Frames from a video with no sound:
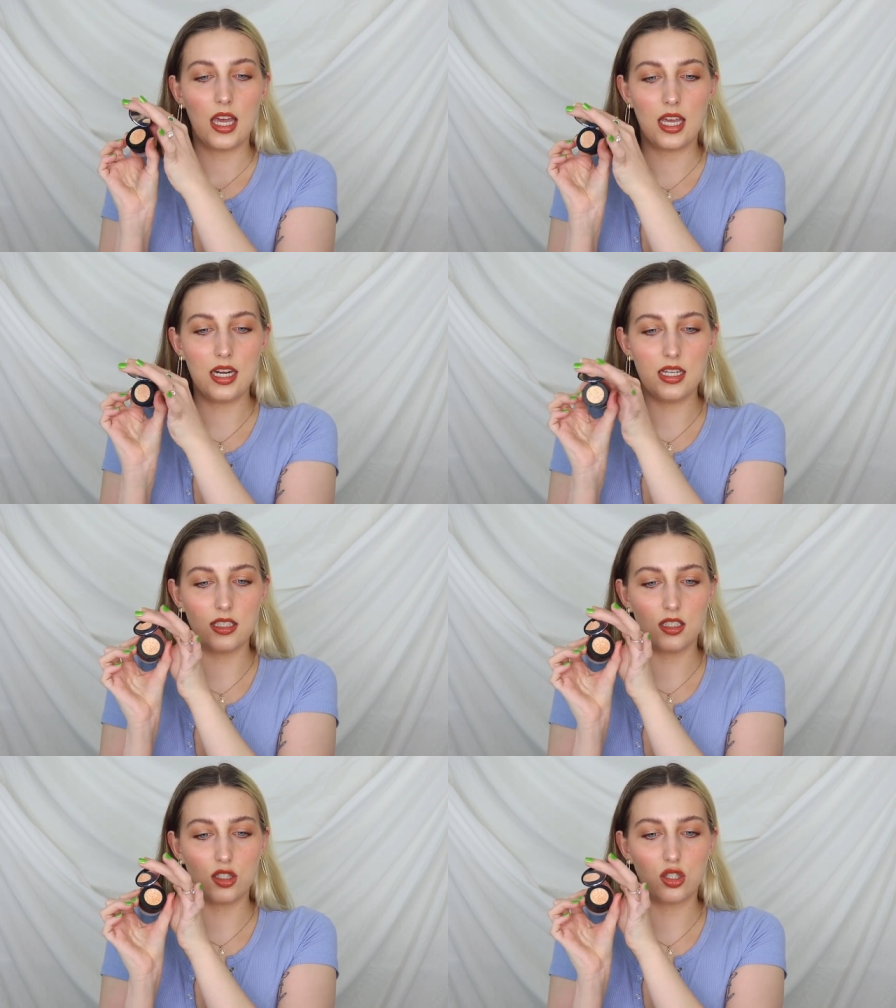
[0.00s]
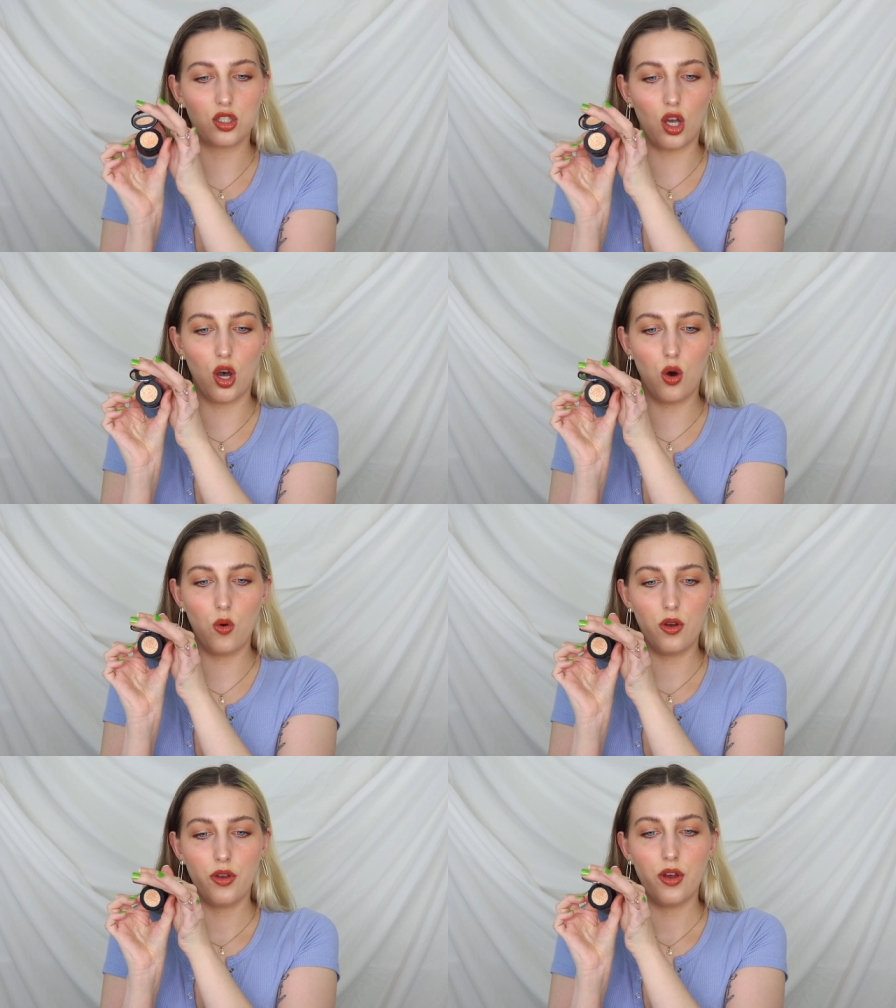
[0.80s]
It is
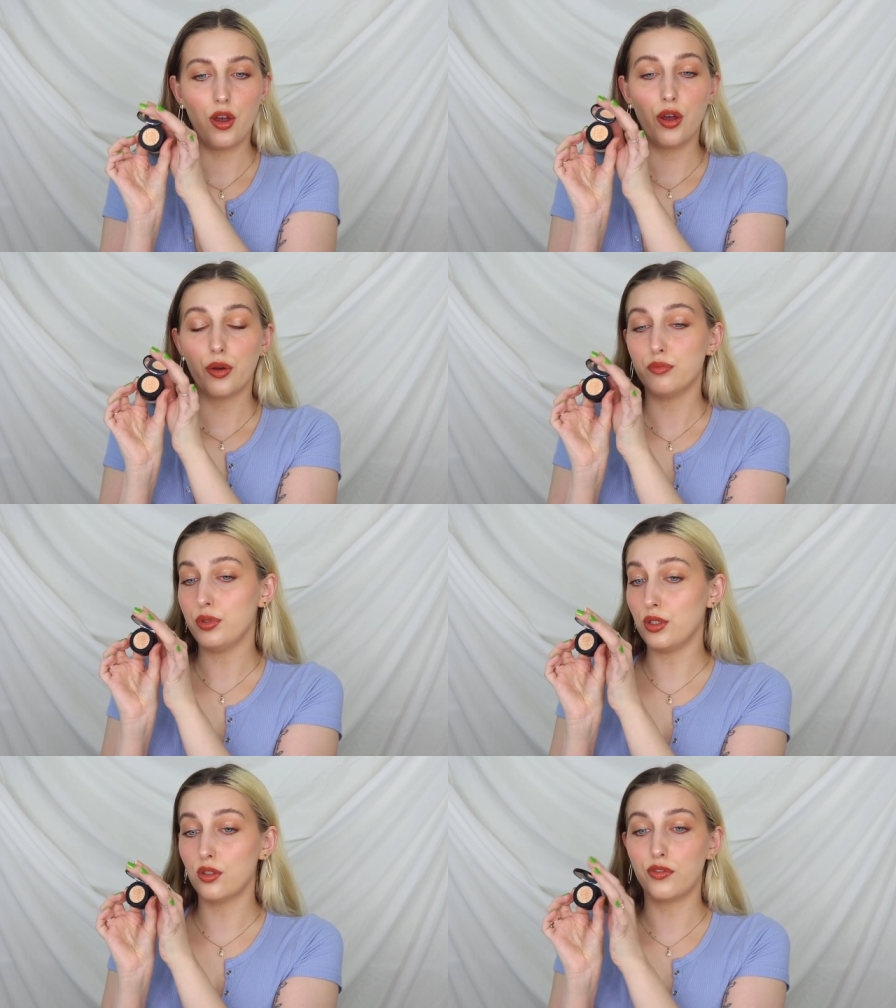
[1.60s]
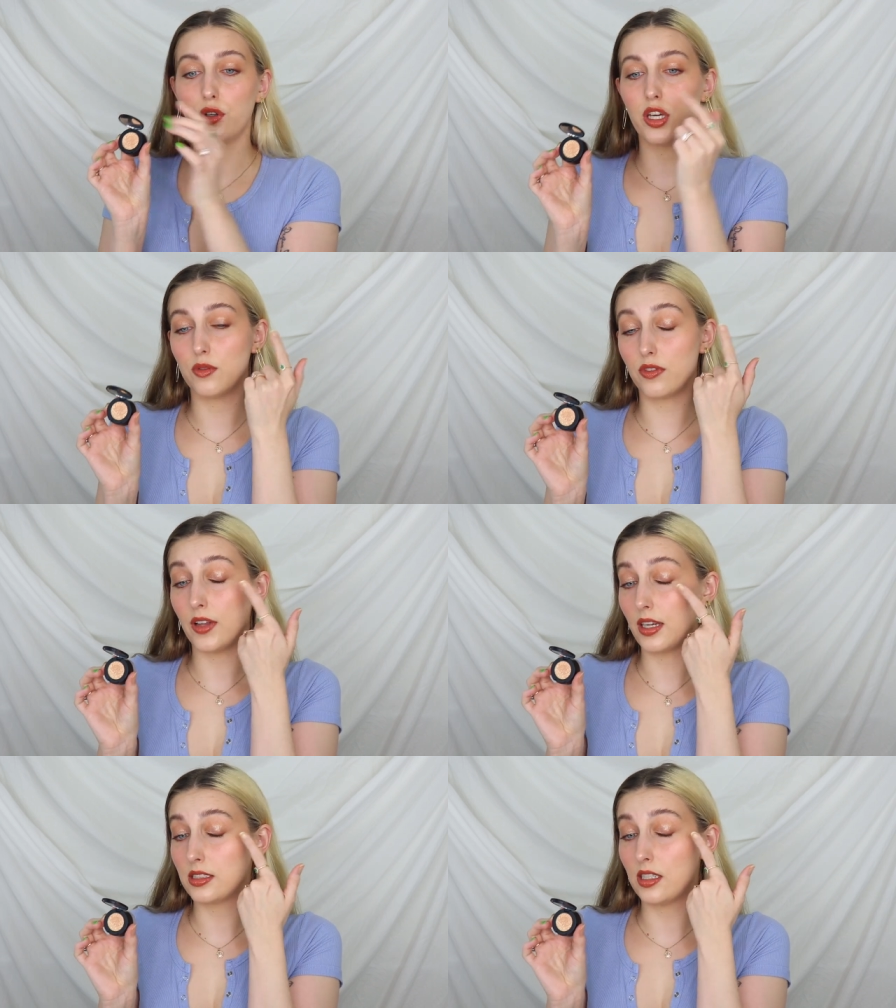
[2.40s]
so beautiful and
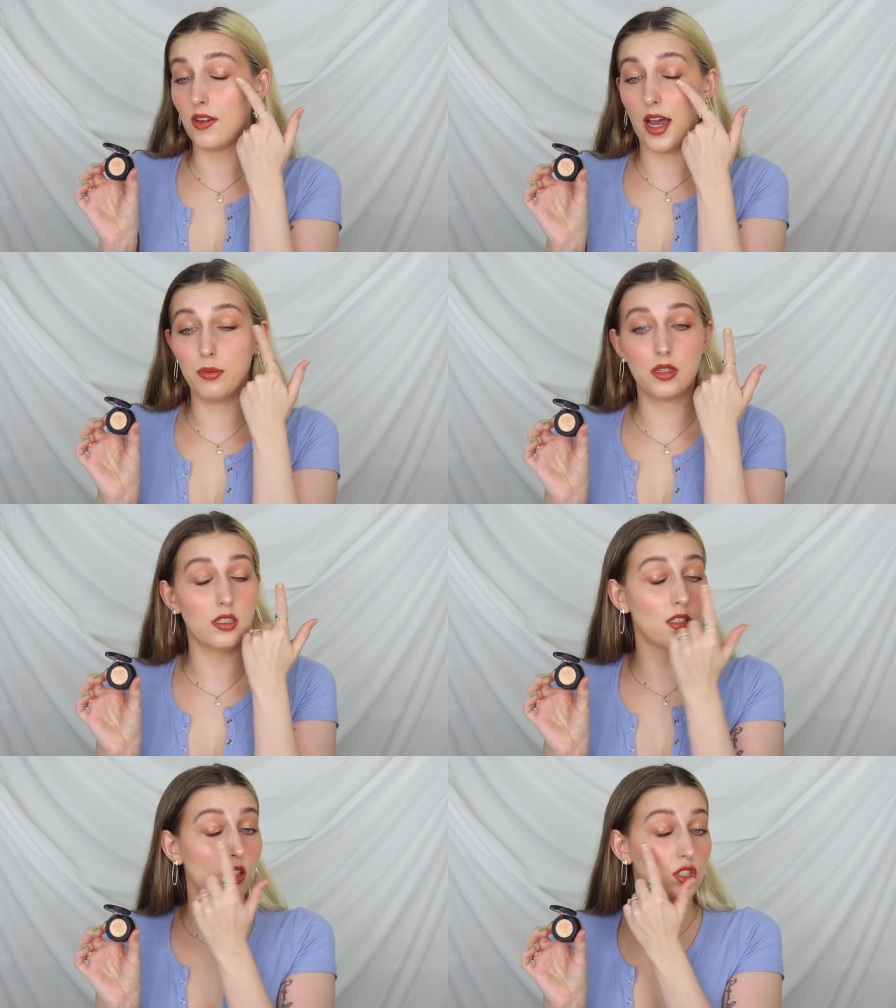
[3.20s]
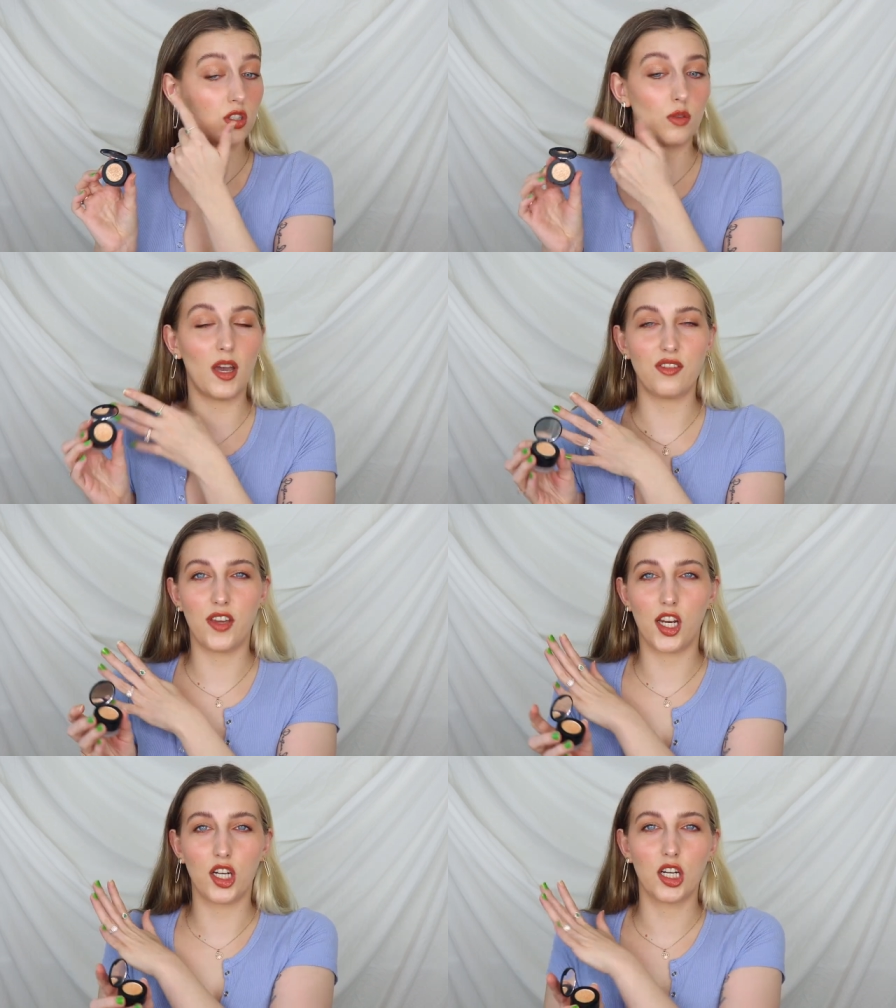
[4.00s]
reflective. I put this on just with my
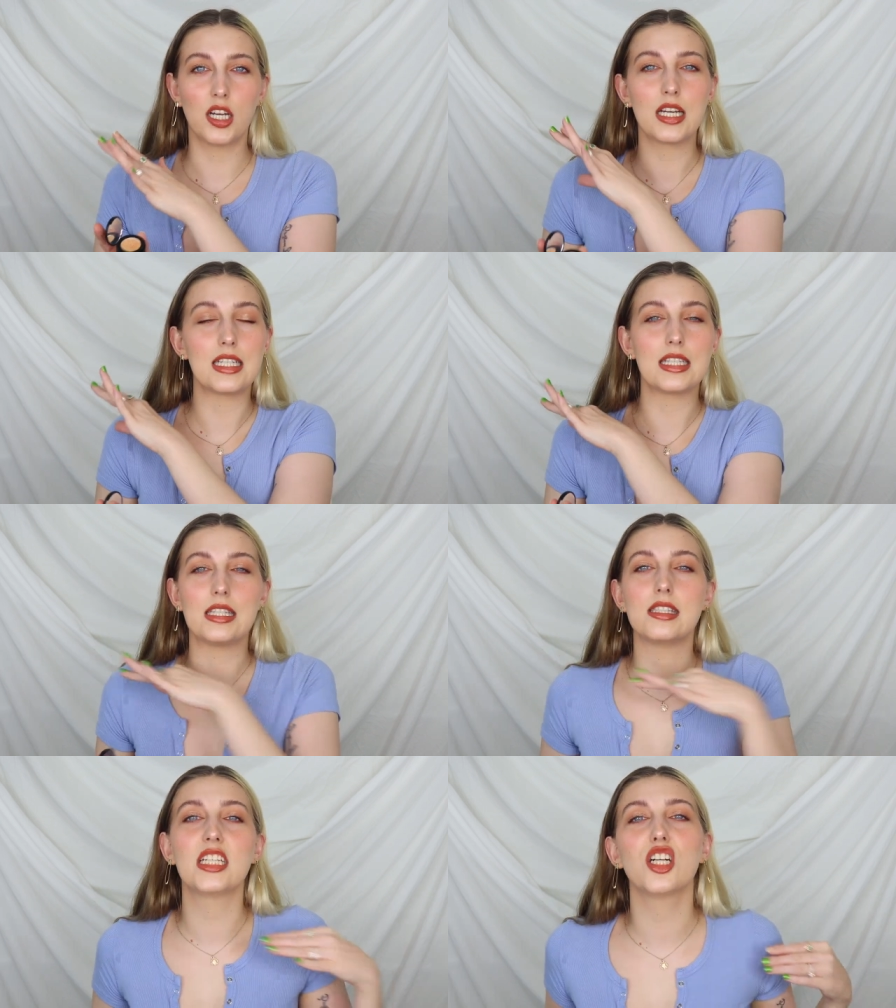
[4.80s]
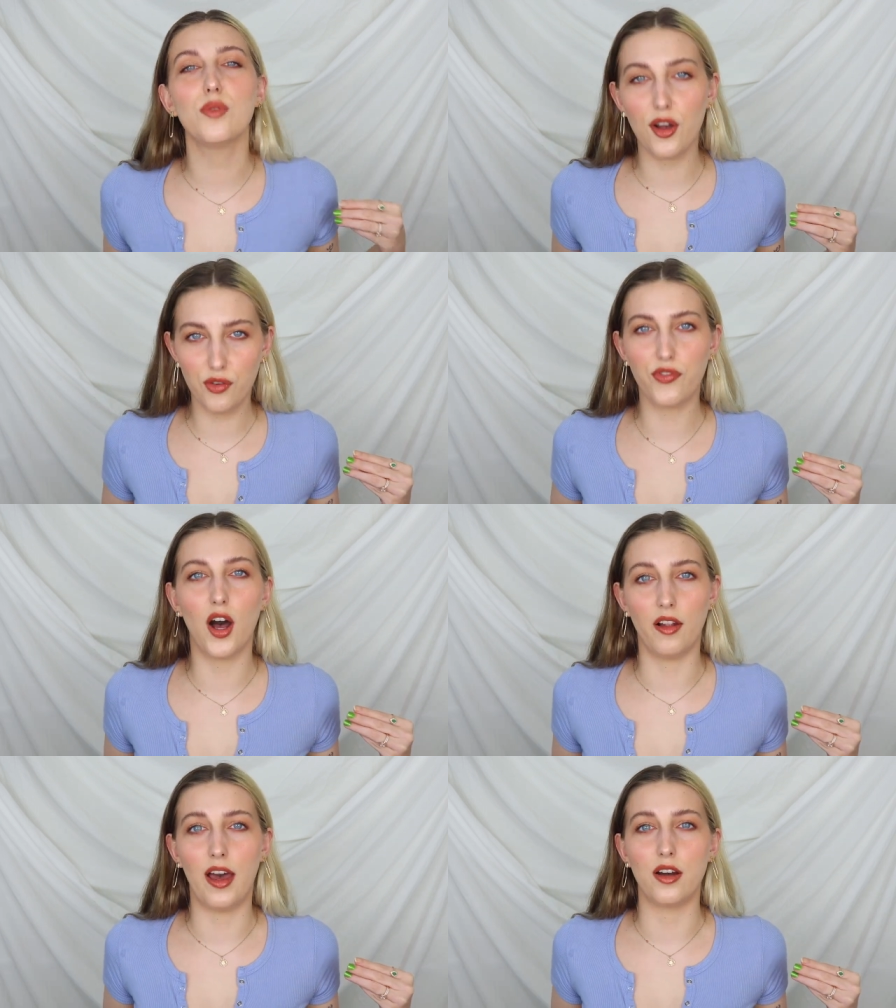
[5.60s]
finger, zero
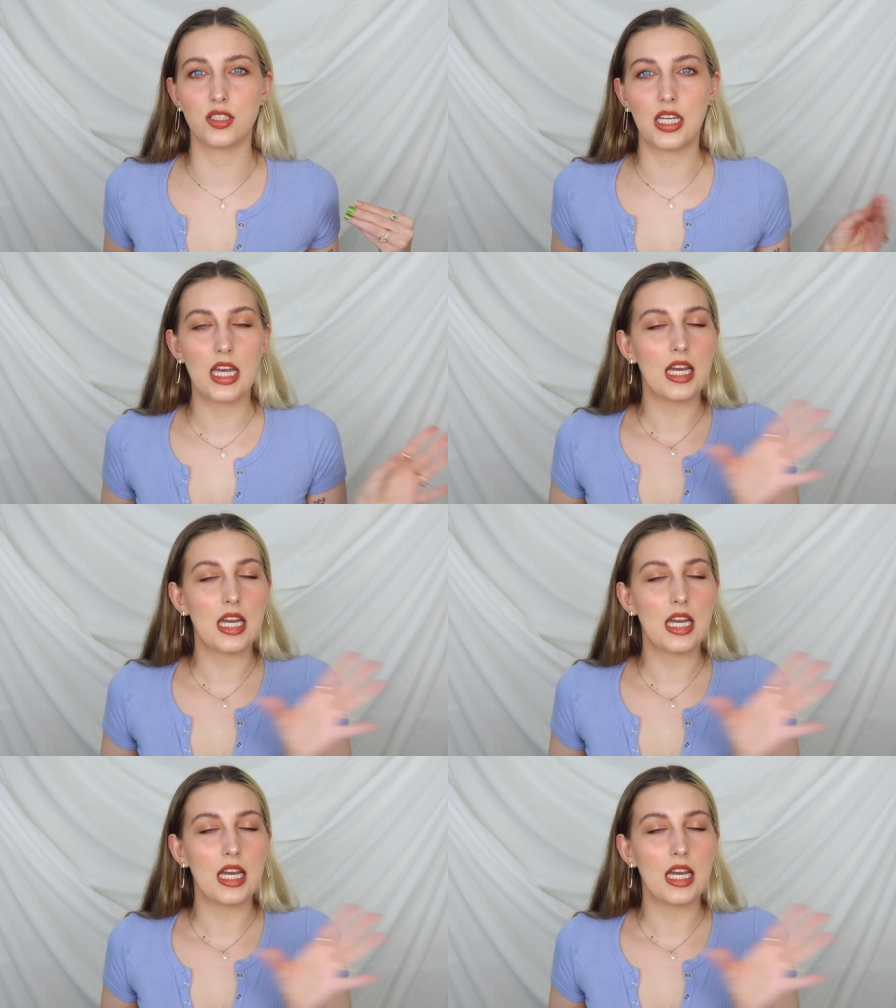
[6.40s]
fallout.